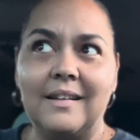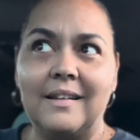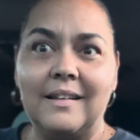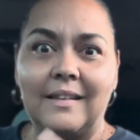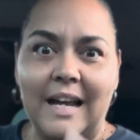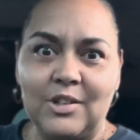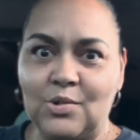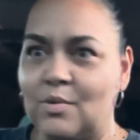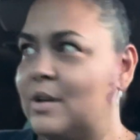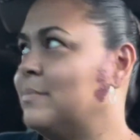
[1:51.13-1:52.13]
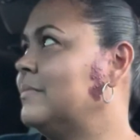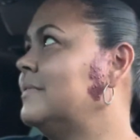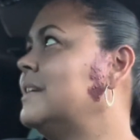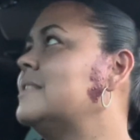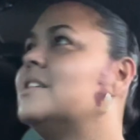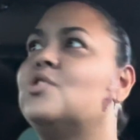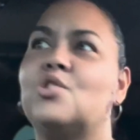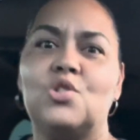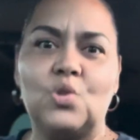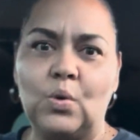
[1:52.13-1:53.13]
light you up, that set
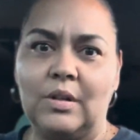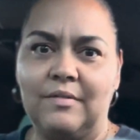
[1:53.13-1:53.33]
your soul on